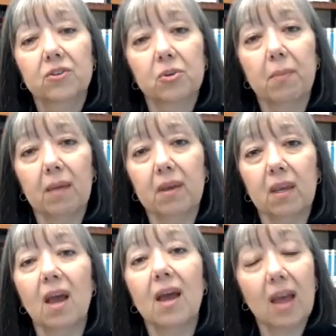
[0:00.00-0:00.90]
to
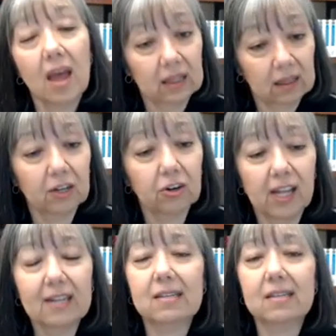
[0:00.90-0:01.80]
maybe
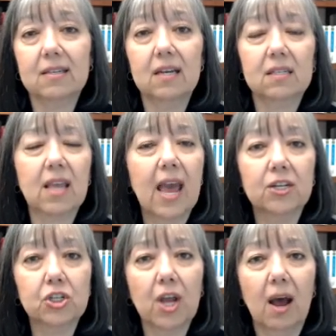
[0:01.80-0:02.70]
literally, as it says,
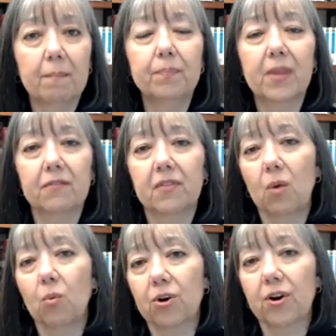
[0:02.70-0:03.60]
catch up if
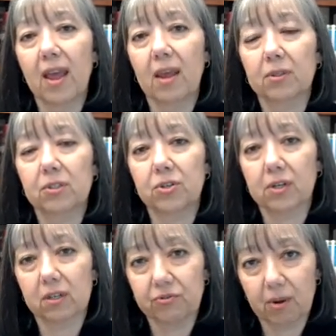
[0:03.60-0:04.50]
they weren't able to
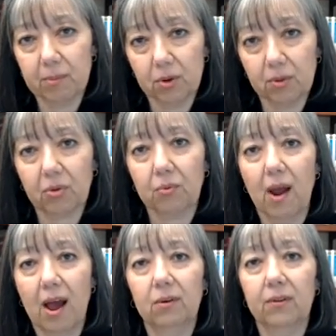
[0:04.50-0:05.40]
contribute
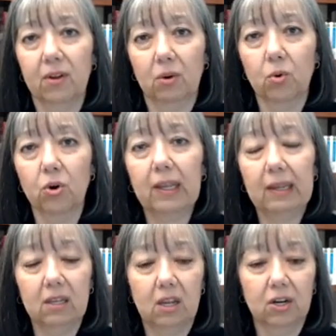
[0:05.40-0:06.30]
throughout their
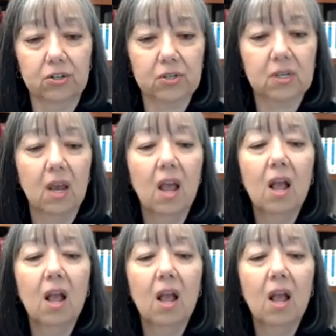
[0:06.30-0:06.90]
working years.